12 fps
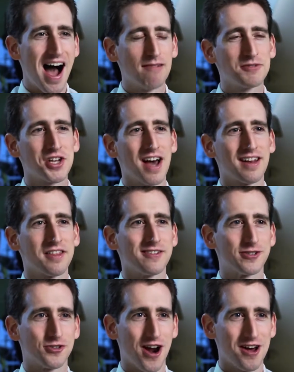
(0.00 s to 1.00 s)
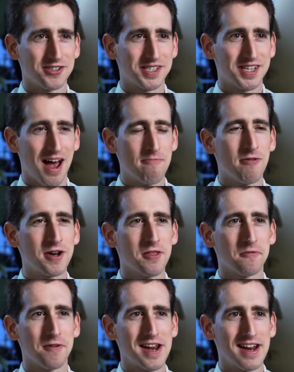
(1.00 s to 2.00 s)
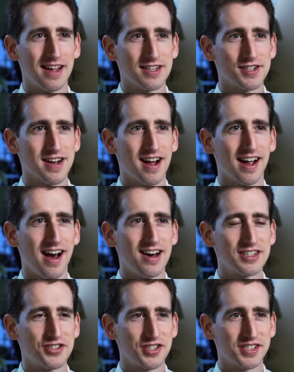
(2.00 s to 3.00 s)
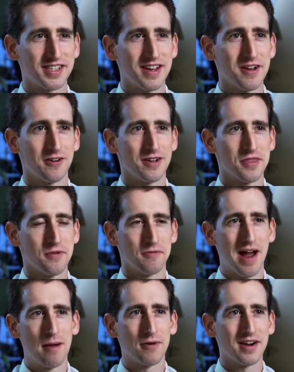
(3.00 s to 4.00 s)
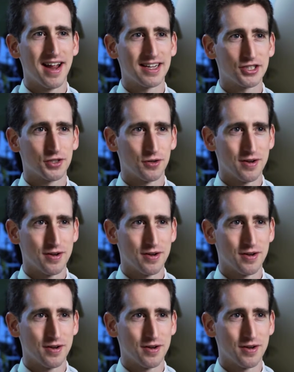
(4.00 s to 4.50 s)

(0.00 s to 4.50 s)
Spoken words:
I'm Jonathan Strauss. I'm one of the radiation oncologists here at the Robert H.